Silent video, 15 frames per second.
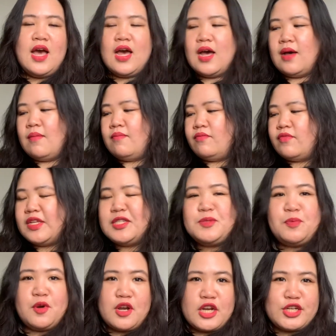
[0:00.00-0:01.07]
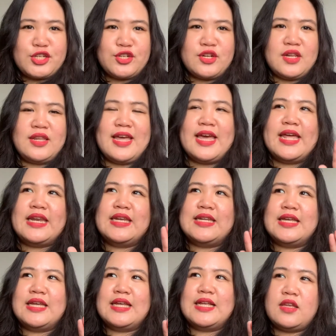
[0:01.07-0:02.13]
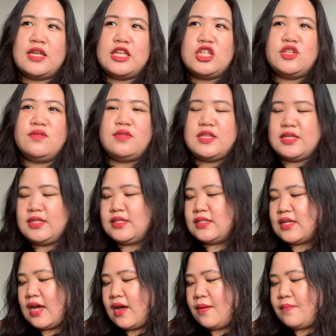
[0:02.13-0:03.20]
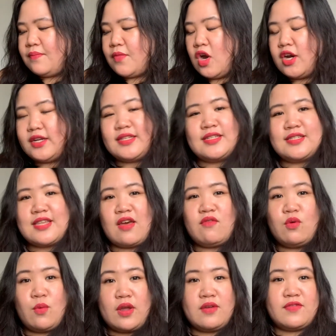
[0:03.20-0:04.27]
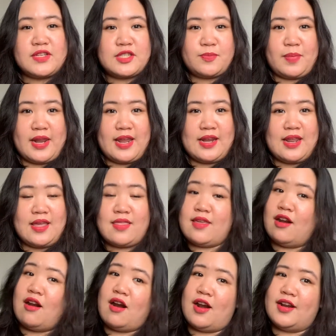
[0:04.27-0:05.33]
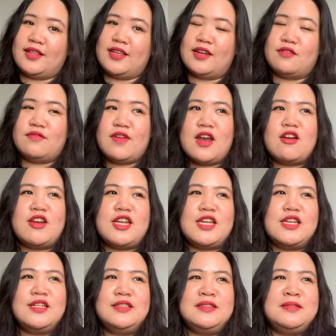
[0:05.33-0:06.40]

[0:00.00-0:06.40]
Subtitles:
inspirational, and each of these artists have a way of explaining their art in a very